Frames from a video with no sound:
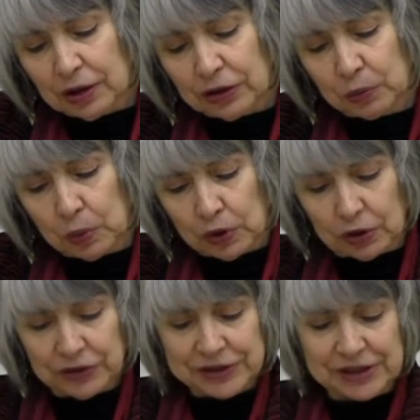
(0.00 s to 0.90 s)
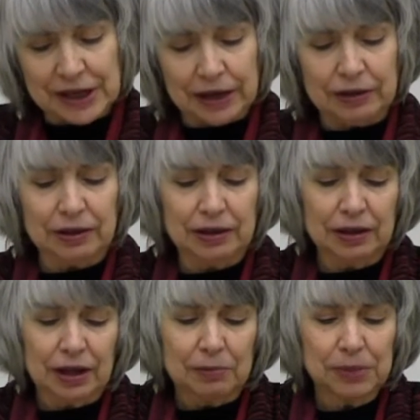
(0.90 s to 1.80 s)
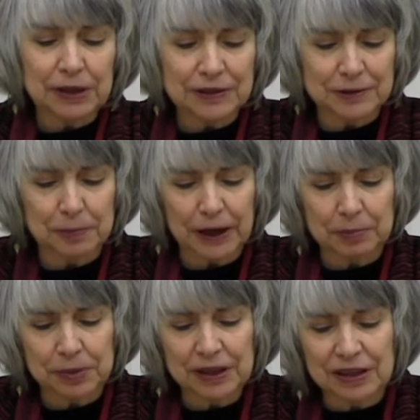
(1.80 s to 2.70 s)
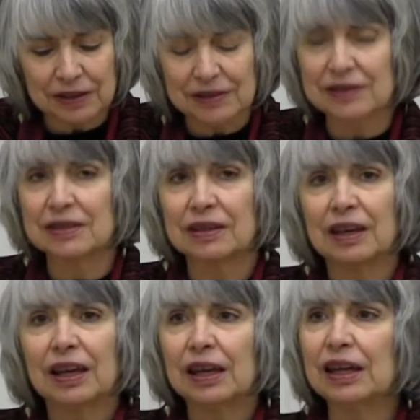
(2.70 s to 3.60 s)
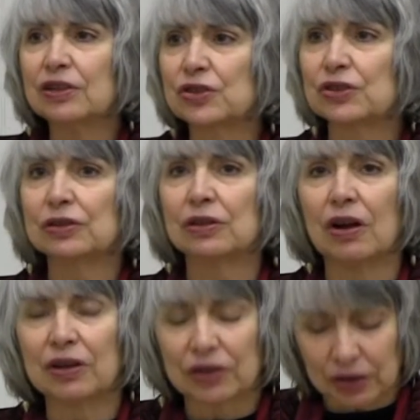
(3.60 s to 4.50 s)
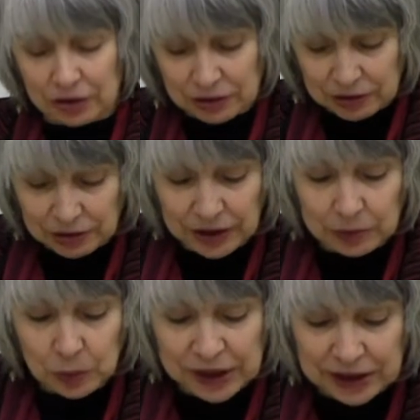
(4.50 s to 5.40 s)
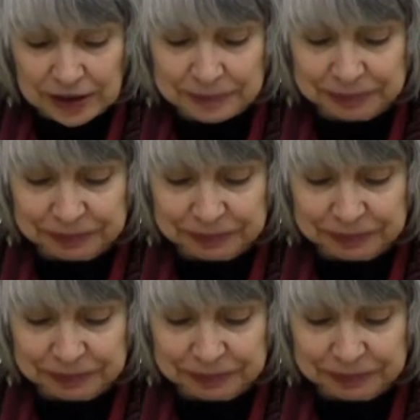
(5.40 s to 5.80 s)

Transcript: the world's death, piece by piece, each longer than we.